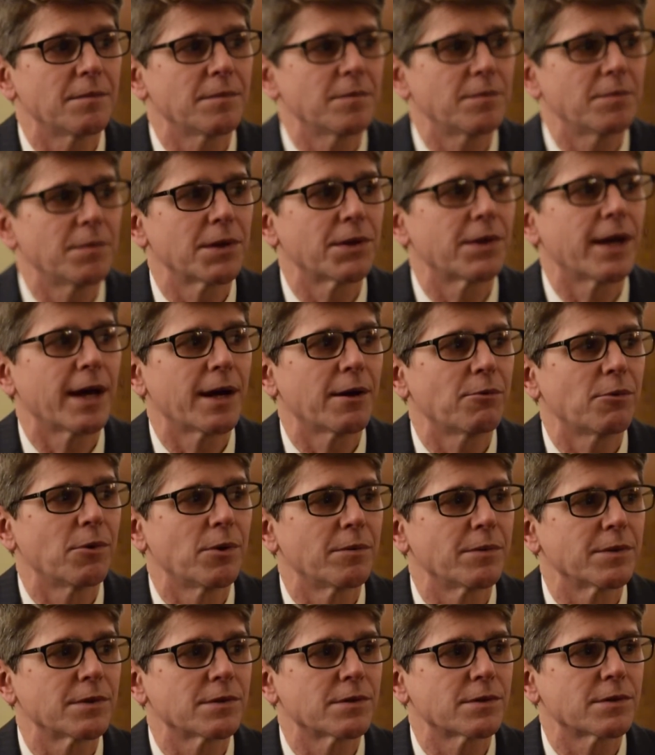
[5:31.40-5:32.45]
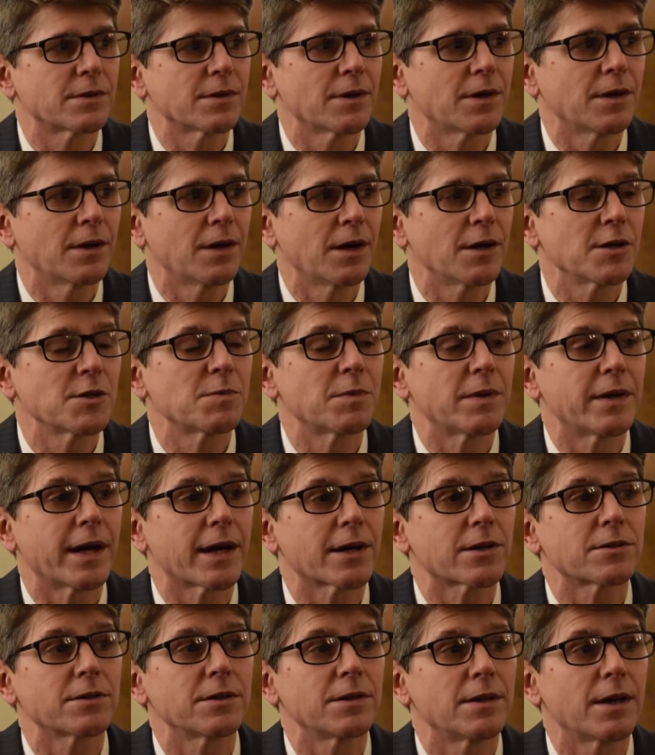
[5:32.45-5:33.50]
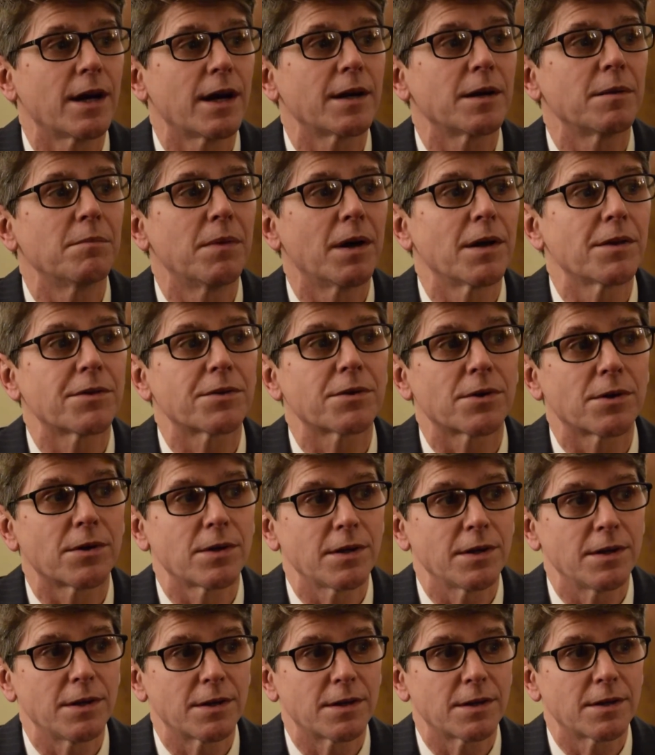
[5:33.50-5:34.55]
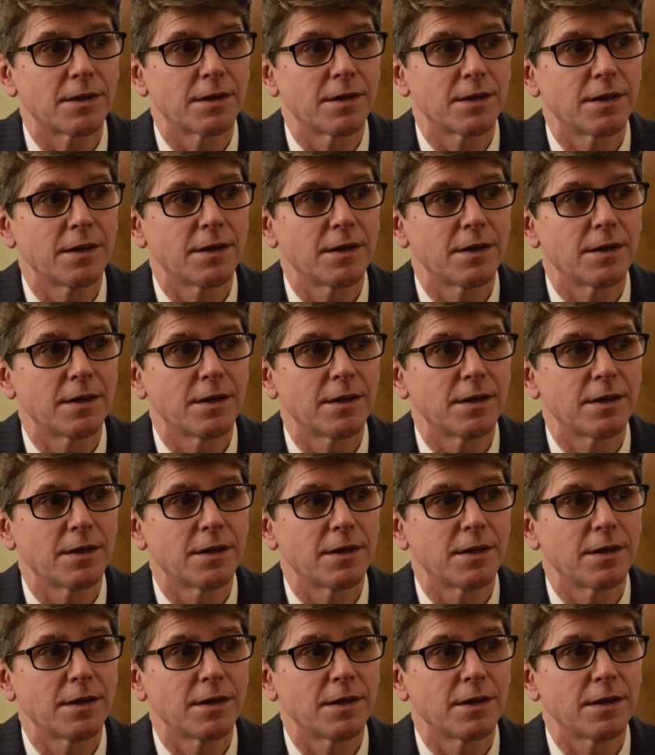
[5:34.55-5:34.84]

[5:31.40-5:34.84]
But that woman's husband actually died a month earlier